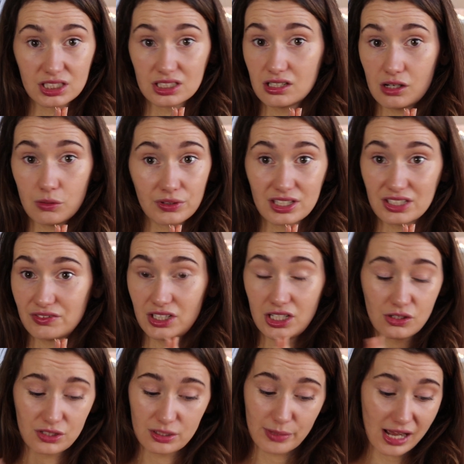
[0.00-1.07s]
It's not what this
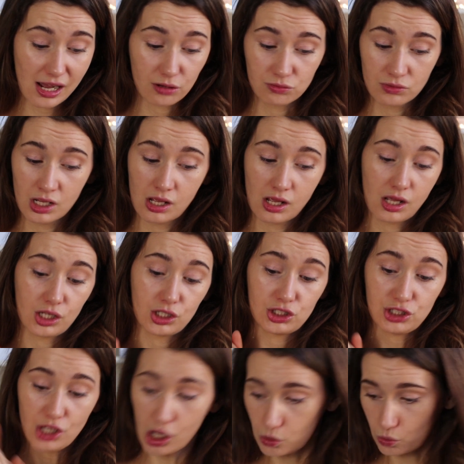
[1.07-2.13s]
video is about.
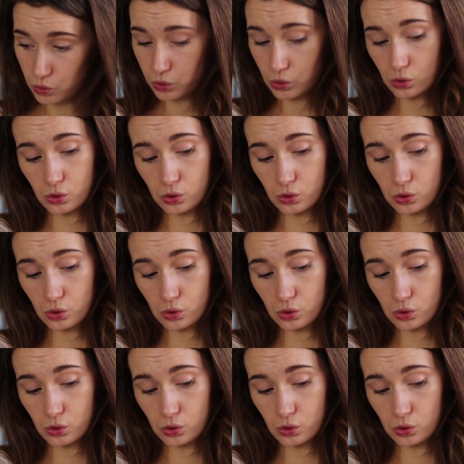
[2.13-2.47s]
So